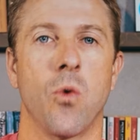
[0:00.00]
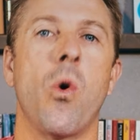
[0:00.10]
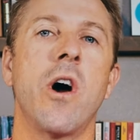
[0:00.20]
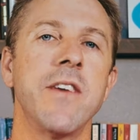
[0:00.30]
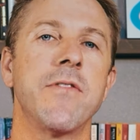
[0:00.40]

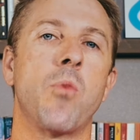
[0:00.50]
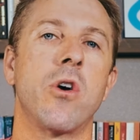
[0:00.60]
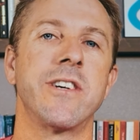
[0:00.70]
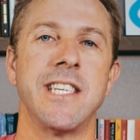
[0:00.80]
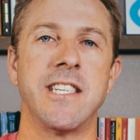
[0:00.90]
Want even
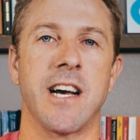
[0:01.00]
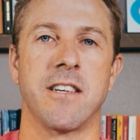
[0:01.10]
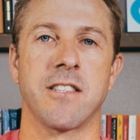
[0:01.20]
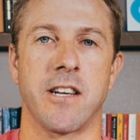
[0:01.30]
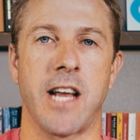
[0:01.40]
more
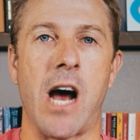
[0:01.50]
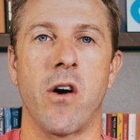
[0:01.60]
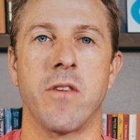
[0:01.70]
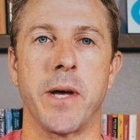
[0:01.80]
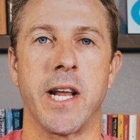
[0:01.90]
details on
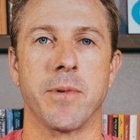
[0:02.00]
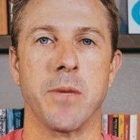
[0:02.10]
how I've been able